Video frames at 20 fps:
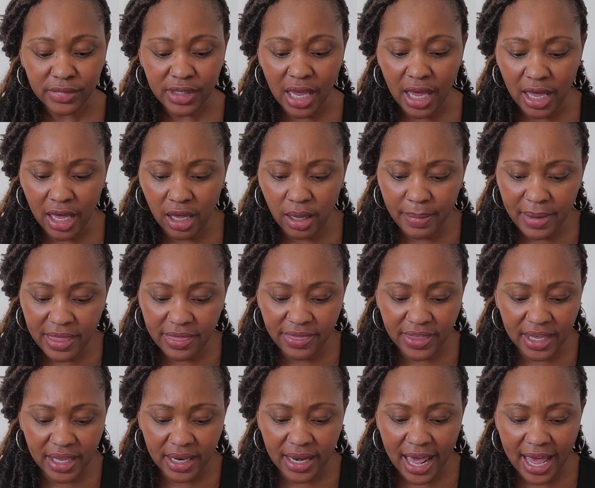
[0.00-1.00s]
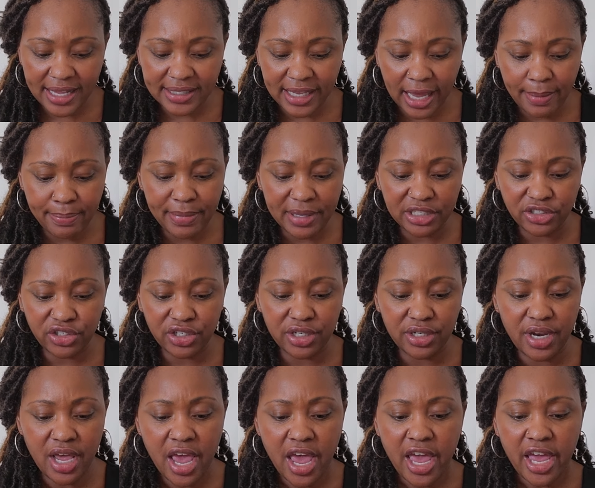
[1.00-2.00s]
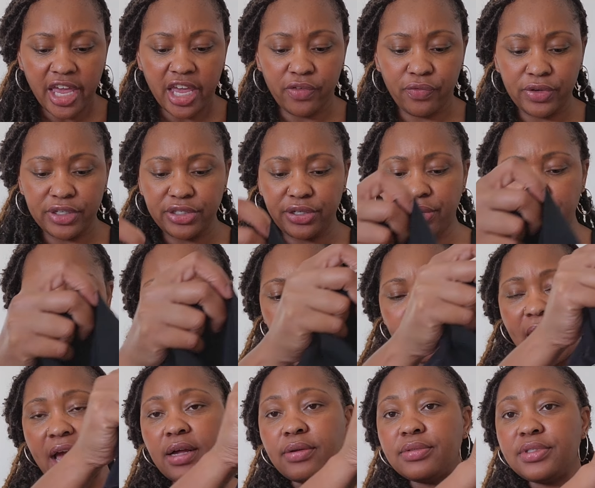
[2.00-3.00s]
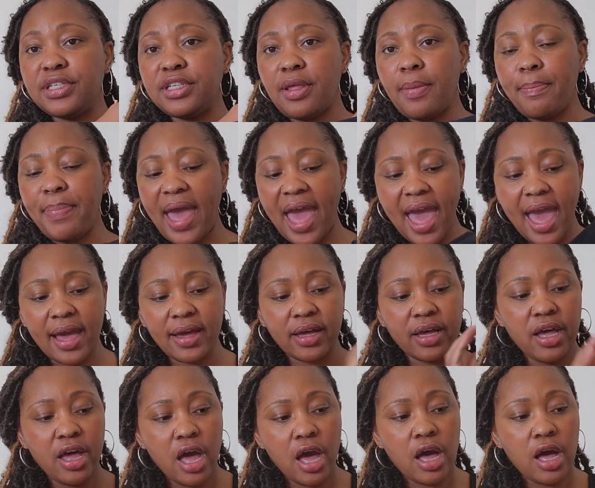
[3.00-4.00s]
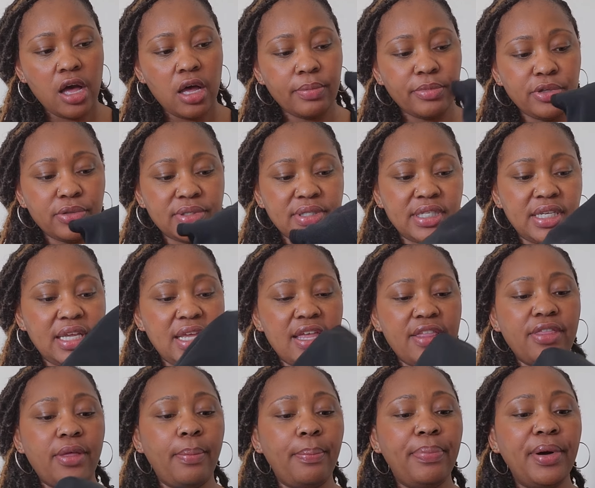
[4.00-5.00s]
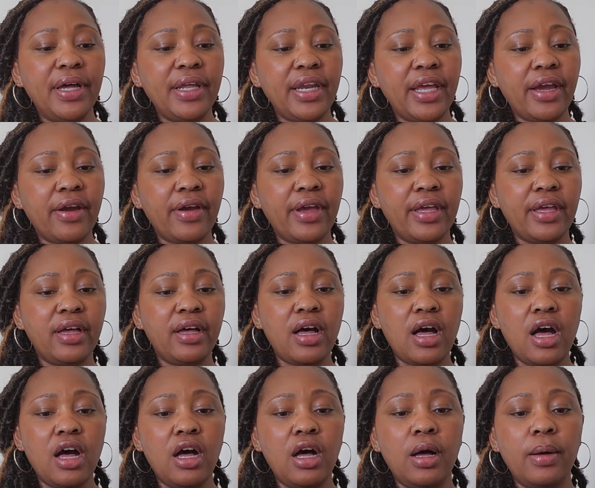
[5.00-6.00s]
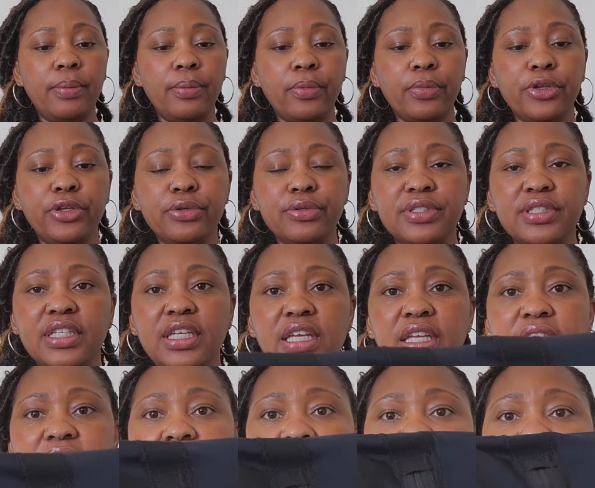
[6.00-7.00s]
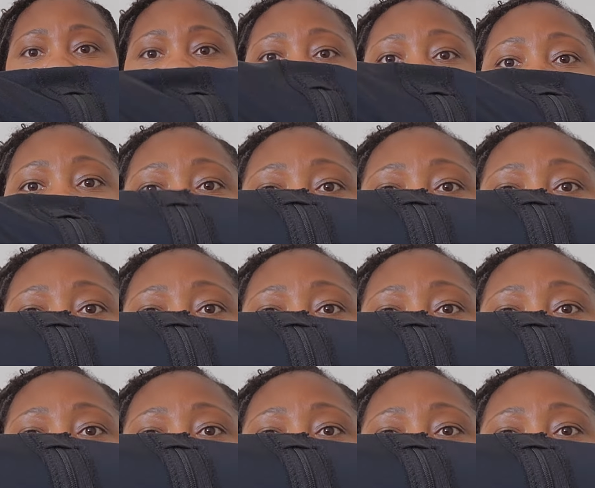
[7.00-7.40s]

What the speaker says: And then, as I mentioned, if we turn around to the back, you'll see in the butt area, you'll see that this is a